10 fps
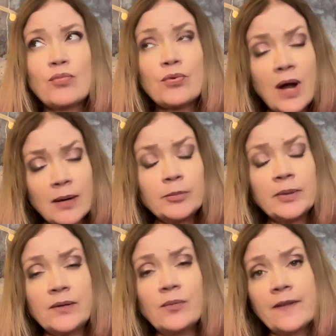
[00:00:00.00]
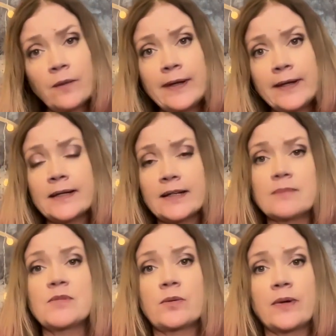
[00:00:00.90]
probably when the weekend
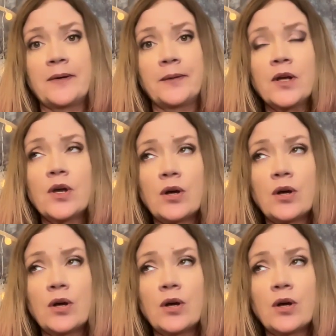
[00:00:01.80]
comes around